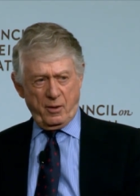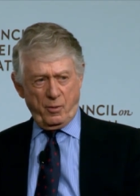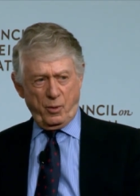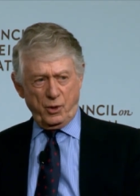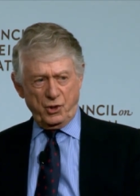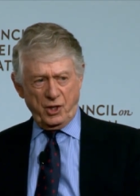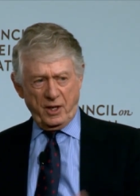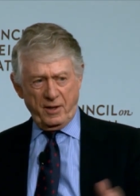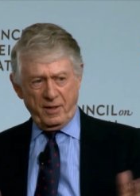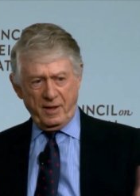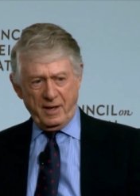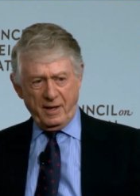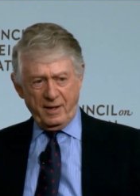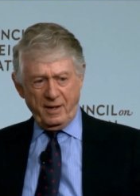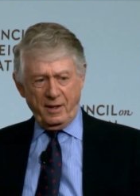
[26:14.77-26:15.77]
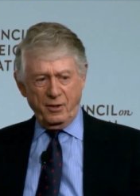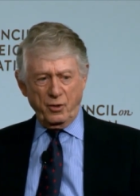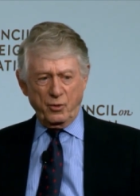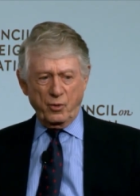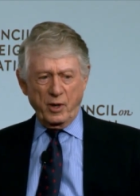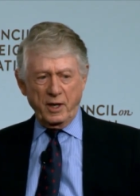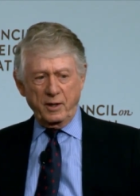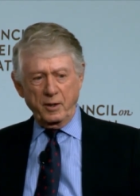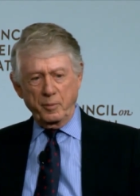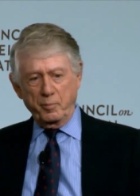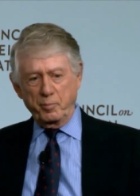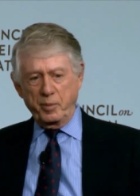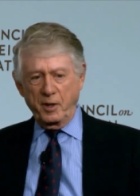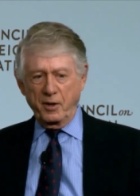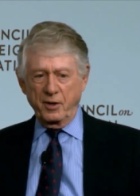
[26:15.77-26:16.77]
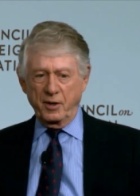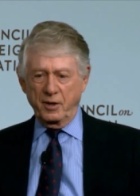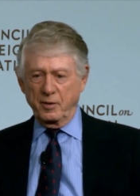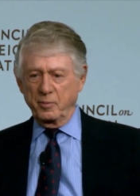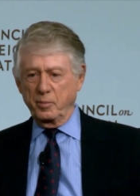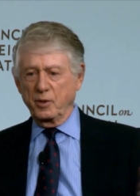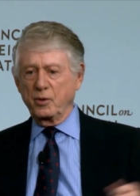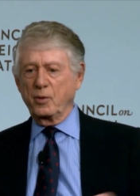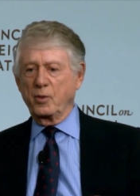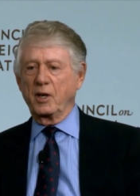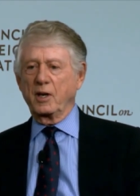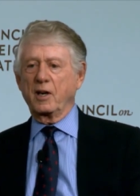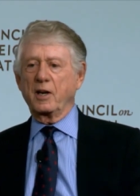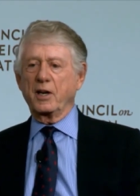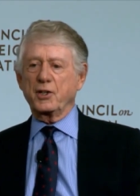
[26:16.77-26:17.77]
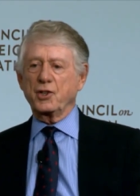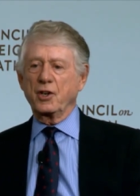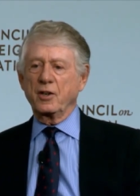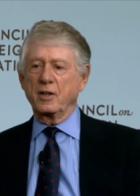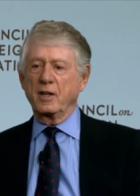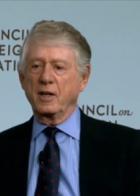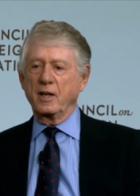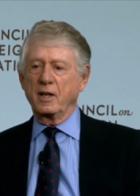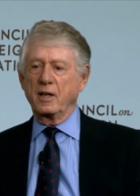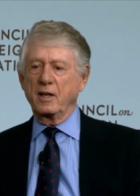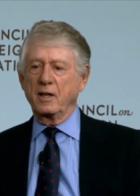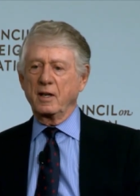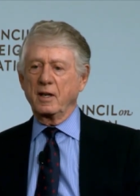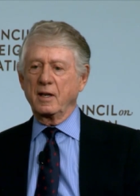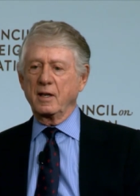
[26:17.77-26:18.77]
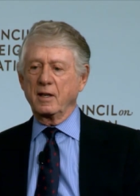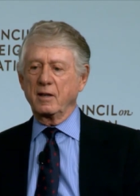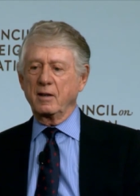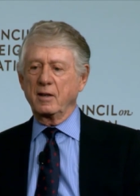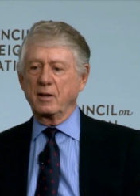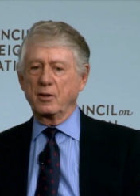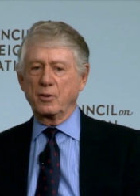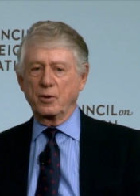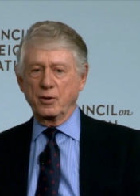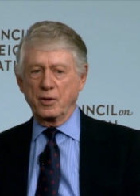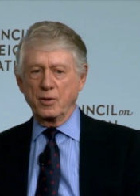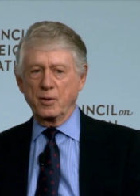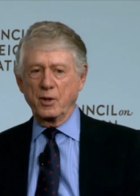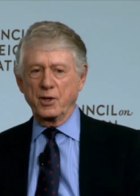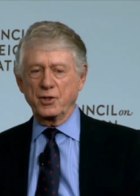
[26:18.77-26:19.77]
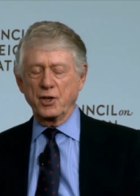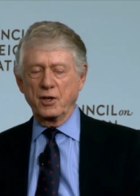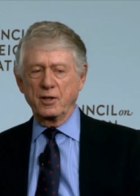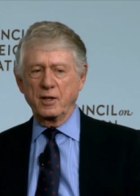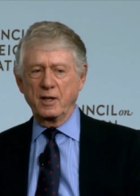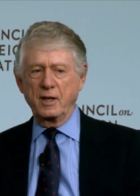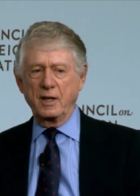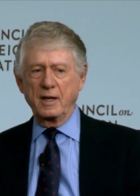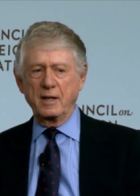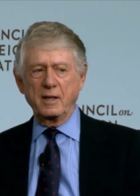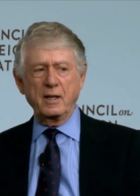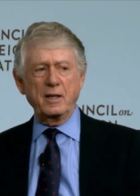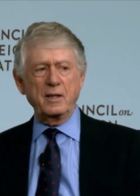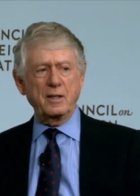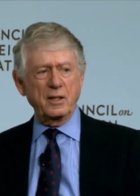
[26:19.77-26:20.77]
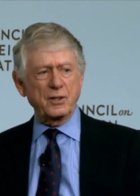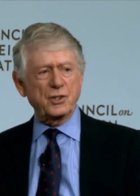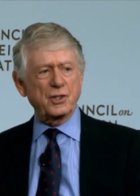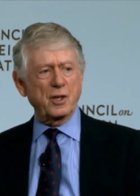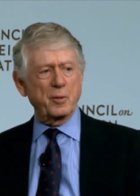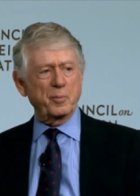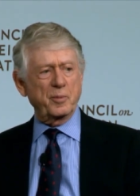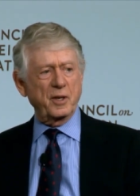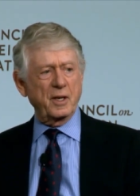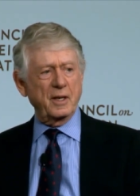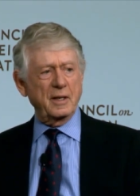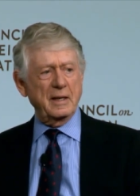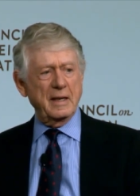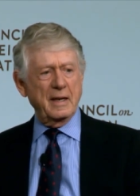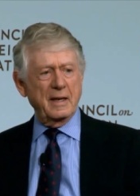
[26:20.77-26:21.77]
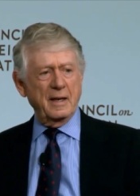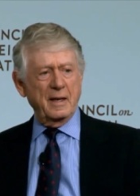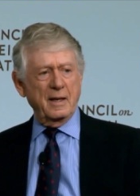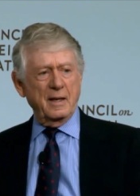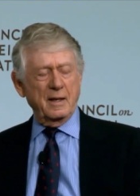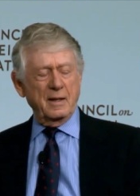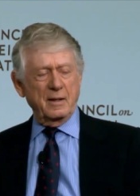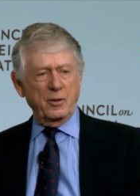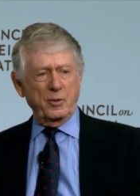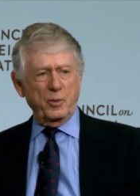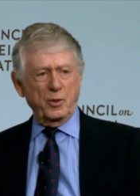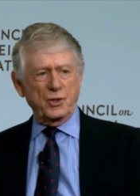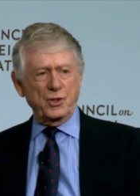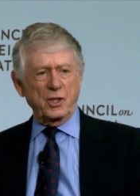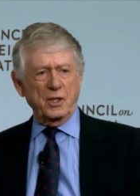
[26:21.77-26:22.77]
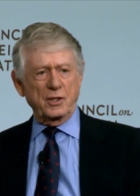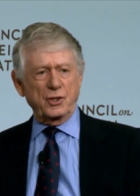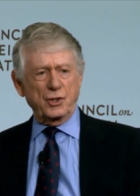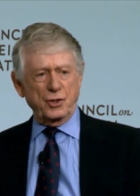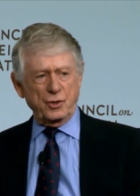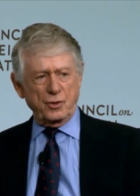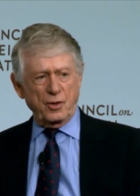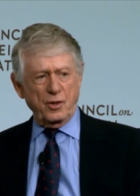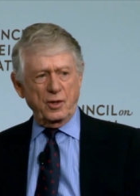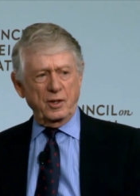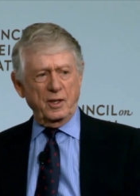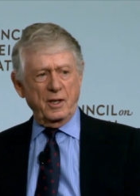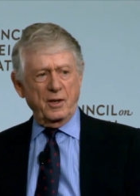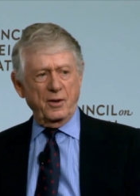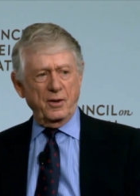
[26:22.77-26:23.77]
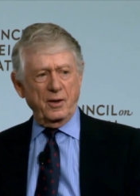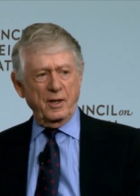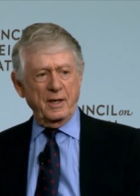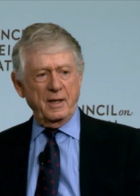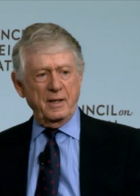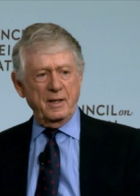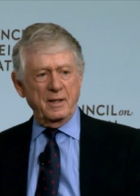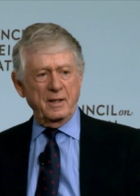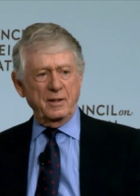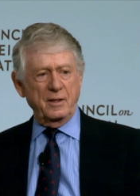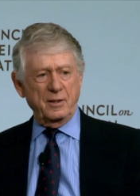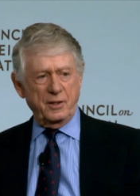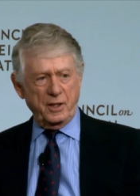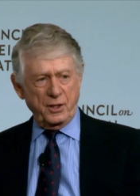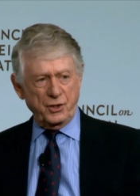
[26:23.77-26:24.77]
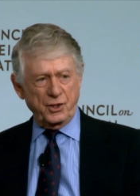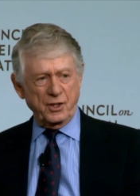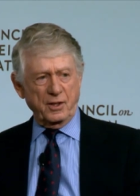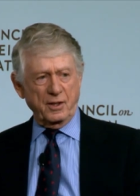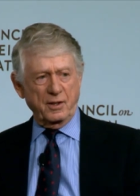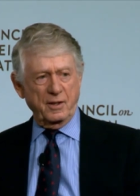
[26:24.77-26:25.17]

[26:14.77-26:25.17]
was in that interregnum period between election day and inauguration day, and he did something that was extraordinarily decent.